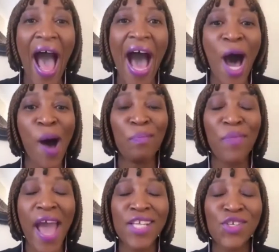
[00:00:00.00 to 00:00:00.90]

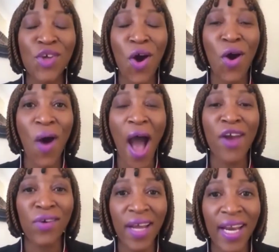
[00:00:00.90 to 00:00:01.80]
And so I
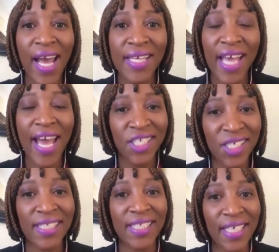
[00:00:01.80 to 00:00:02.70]
realized
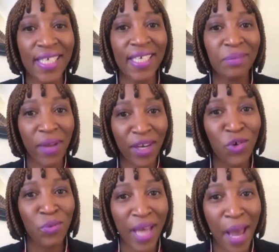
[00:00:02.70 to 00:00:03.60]
actually blood
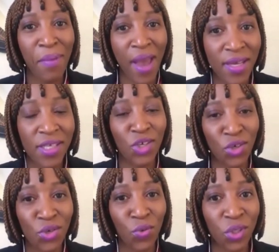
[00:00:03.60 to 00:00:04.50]
group type A is
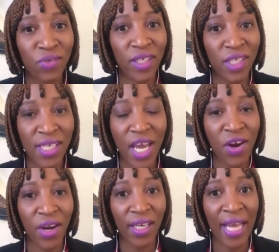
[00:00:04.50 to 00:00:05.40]
skewed towards
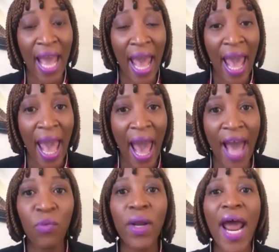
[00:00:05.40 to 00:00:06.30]
vegetarian.
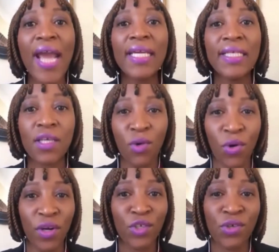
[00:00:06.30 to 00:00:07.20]
And when I eat
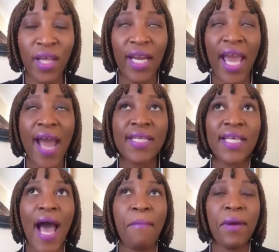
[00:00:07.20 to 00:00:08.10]
according to that,
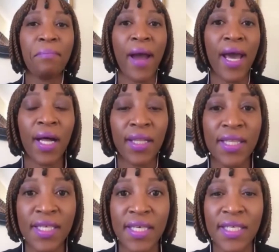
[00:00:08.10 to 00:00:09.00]
Candy, I'm at my
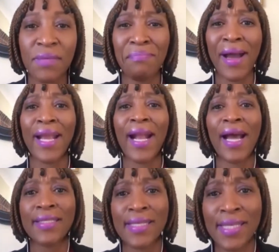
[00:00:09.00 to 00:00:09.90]
healthiest. My
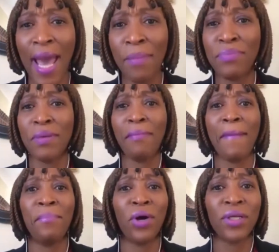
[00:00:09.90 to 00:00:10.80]
gut is happy. My
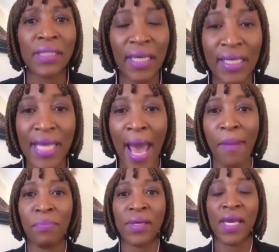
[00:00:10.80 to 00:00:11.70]
body is
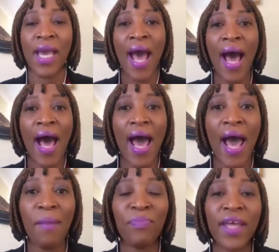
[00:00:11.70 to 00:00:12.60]
happy.
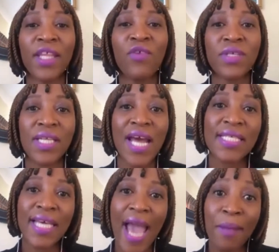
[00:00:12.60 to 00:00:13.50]
And the reason I
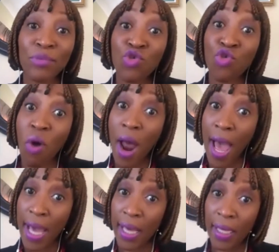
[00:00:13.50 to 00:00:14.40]
say I'm
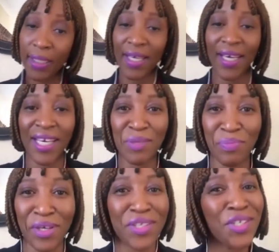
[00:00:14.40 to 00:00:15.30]
trying is
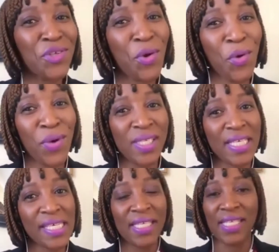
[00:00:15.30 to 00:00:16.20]
because it's not always
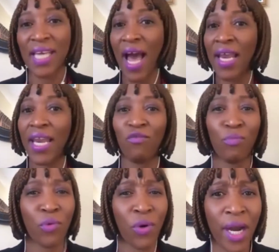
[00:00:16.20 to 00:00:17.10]
easy. I love
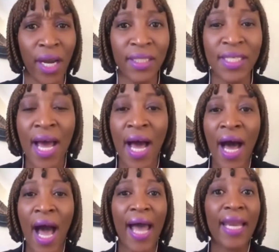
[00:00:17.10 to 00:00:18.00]
bread.
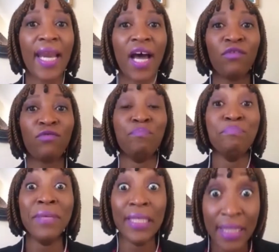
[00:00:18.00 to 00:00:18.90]
I love
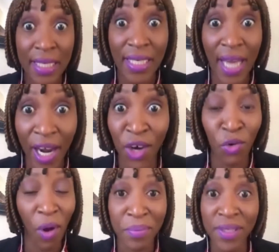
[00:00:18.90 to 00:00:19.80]
meat. I
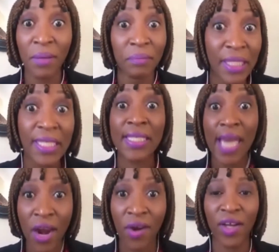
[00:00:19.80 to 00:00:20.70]
grew up as a
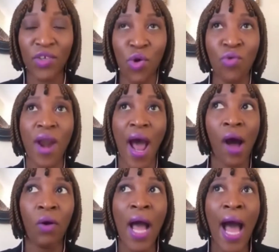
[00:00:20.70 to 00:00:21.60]
meatitarian. So
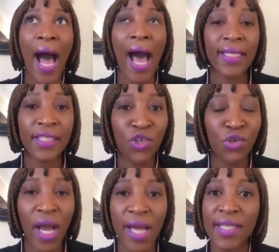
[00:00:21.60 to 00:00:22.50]
now I need
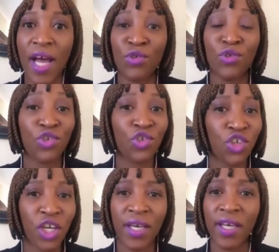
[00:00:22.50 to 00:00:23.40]
to cut down to just
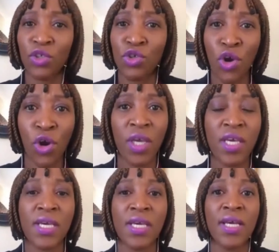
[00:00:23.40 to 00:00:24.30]
chicken,
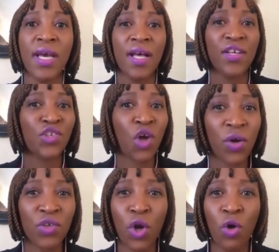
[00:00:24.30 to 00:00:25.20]
turkey. So,
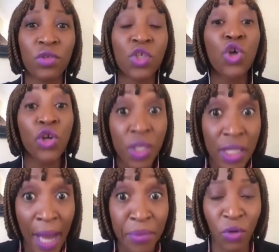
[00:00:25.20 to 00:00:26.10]
you know, certain
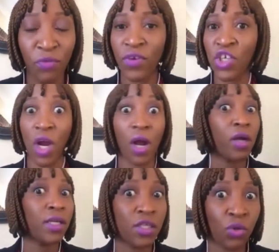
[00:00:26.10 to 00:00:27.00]
types of fish. I
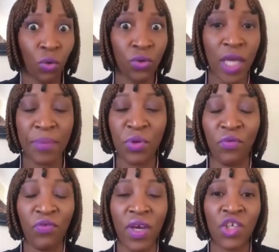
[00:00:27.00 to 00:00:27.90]
can't eat all types of
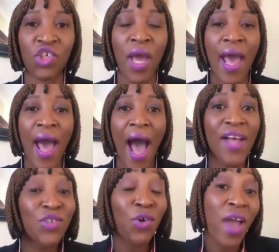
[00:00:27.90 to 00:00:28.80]
fish.
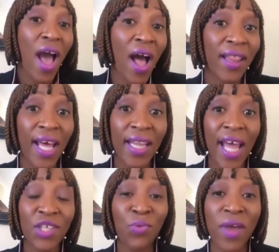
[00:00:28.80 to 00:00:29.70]
And so, yeah,
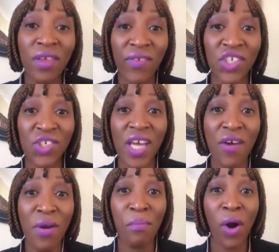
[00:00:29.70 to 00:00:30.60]
that's where the
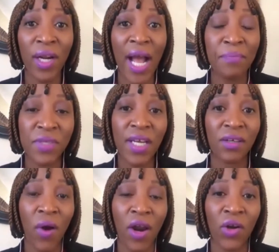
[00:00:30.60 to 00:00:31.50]
vegetarian part comes in,
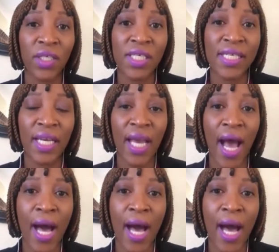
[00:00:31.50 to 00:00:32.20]
quite honestly.